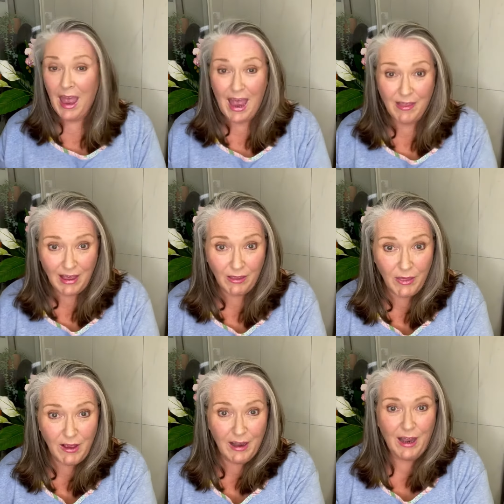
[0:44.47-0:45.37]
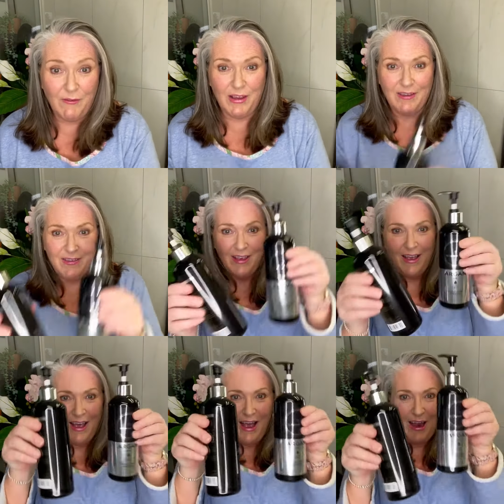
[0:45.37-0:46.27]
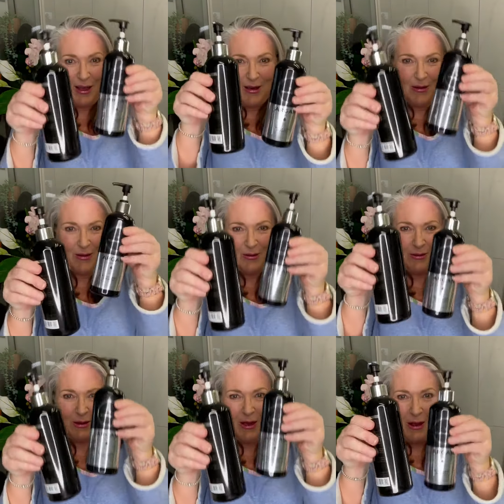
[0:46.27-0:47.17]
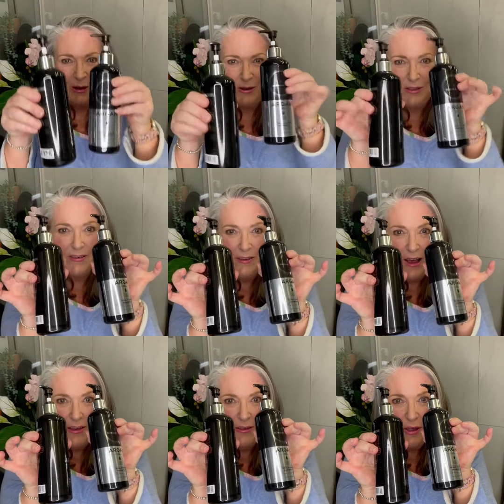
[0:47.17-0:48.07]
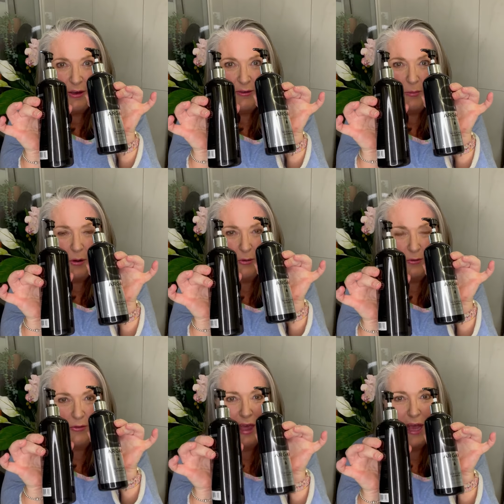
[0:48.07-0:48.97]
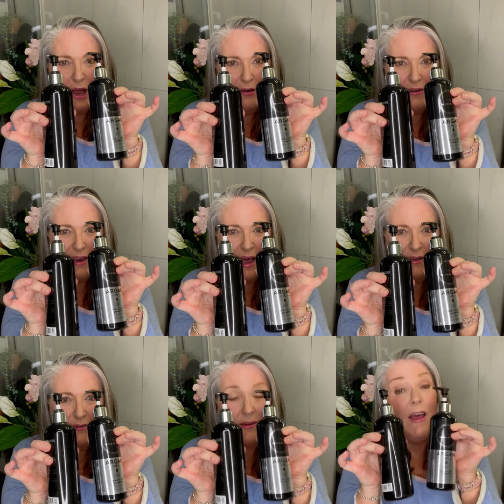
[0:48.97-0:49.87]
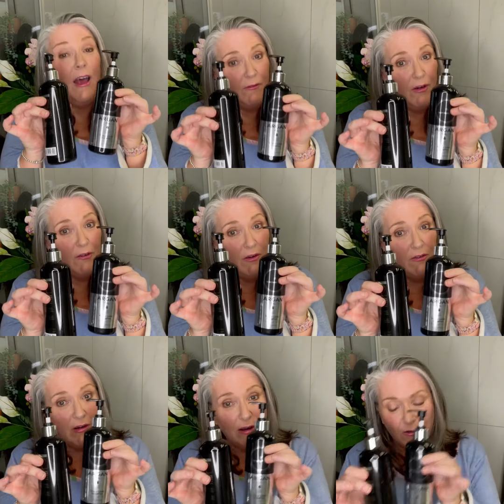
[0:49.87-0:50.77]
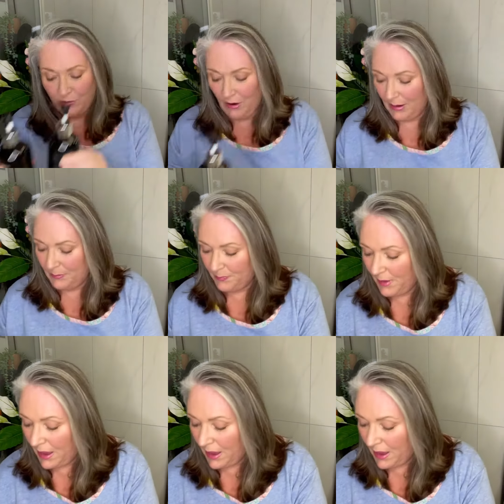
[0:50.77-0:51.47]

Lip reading: And the other thing I love is, hello, look at the size of those bottles. They're going to last a very, very, very long time.